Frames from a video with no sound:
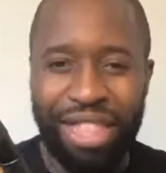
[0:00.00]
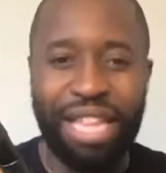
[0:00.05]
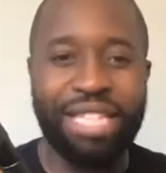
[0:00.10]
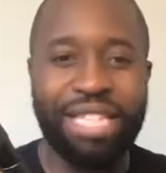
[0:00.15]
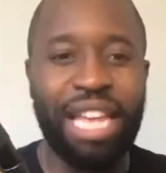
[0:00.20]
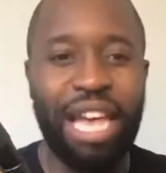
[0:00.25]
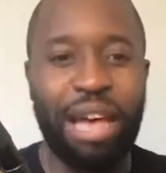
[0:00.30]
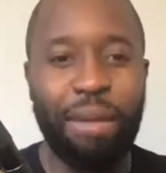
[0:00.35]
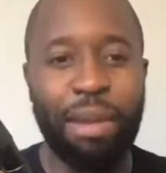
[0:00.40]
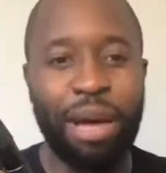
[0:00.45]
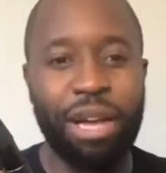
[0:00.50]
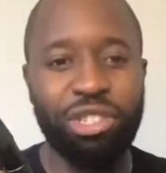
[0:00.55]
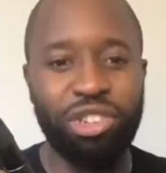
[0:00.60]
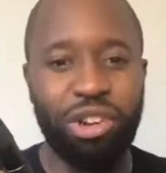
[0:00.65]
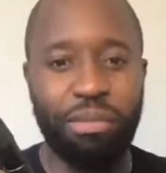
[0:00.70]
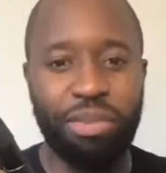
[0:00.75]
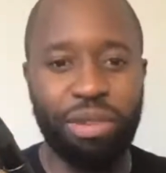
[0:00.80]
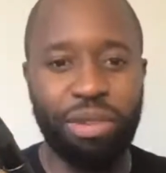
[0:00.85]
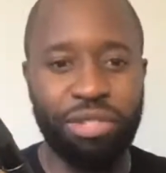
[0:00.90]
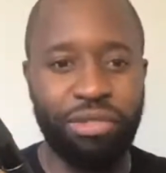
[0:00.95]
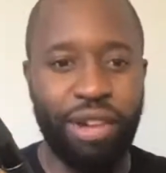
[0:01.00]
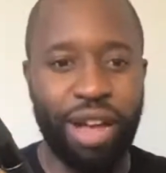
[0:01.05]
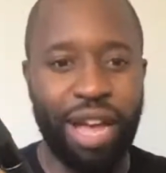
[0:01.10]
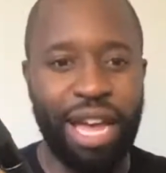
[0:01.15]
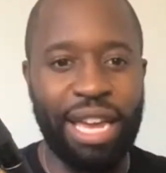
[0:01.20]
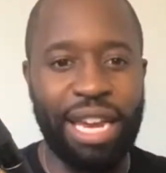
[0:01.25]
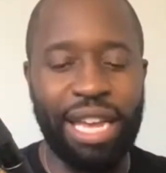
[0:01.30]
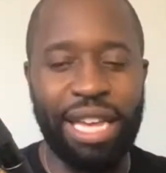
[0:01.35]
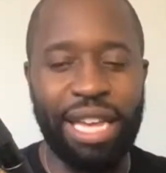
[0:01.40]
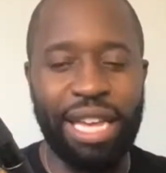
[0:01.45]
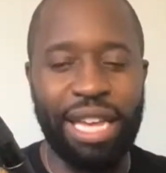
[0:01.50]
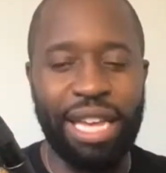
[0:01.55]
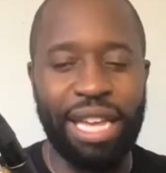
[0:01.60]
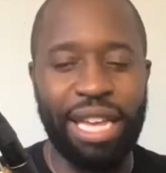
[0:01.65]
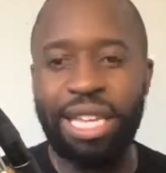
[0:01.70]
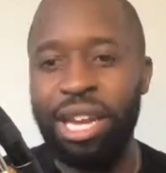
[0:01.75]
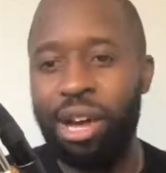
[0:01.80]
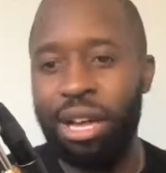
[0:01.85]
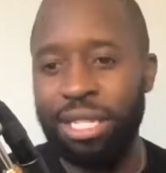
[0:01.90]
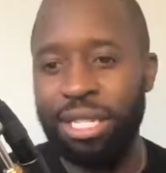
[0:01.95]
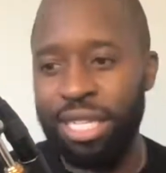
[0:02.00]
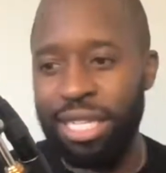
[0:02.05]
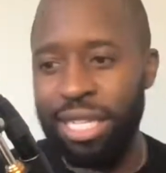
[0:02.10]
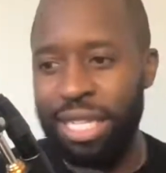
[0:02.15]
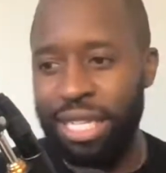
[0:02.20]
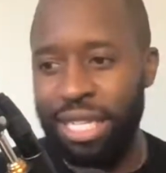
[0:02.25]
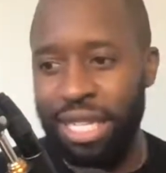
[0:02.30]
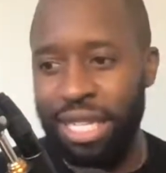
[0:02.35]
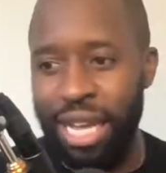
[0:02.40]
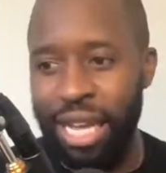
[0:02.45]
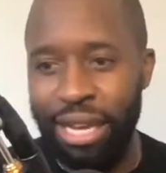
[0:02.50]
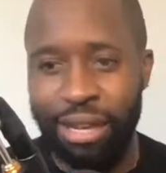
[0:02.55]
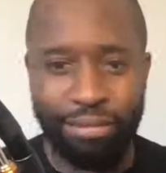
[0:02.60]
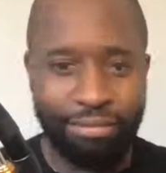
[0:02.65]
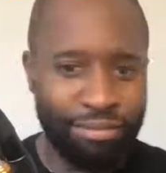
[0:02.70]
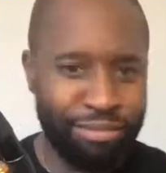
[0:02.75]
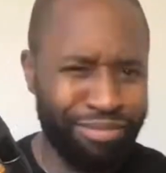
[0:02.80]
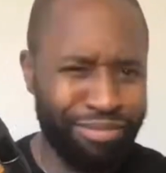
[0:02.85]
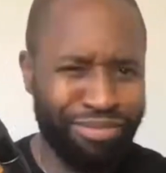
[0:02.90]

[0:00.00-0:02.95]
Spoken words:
they say about Trump is right and he's the narcissistic,